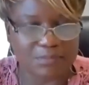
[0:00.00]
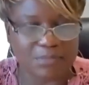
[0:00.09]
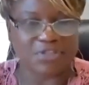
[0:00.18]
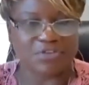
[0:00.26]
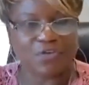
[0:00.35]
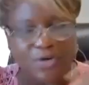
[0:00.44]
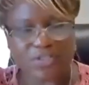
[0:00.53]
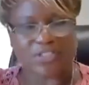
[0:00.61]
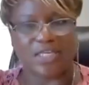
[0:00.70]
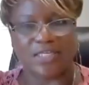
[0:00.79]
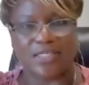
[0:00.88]
But the
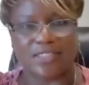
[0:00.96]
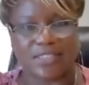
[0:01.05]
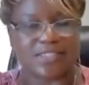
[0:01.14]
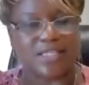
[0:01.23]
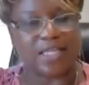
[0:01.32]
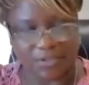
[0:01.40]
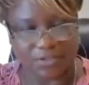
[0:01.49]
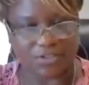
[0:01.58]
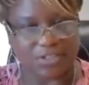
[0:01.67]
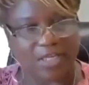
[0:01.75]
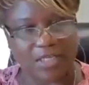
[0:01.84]
first thing is
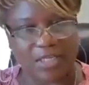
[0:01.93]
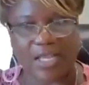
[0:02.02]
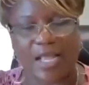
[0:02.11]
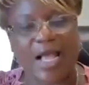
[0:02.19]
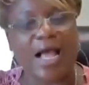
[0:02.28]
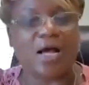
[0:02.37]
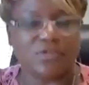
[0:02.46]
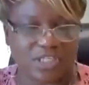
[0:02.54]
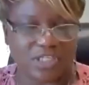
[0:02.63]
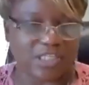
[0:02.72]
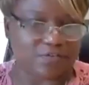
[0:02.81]
understanding
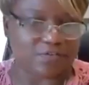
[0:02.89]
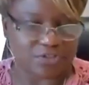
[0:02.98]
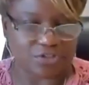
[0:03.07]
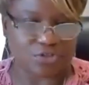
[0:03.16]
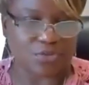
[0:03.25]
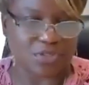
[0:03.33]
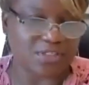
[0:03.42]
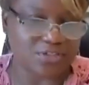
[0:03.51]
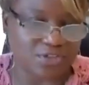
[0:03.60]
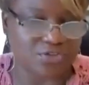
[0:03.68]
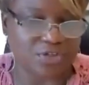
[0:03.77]
how to leverage the two
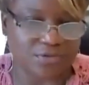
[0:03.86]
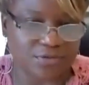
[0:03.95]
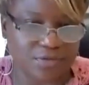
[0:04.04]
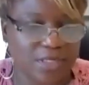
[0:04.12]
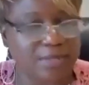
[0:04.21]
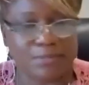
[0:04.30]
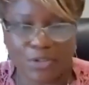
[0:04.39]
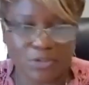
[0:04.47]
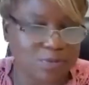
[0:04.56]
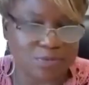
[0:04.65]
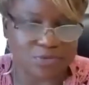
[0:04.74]
against each other. And
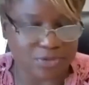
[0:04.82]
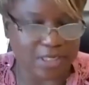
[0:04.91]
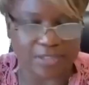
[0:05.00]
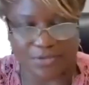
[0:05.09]
most people do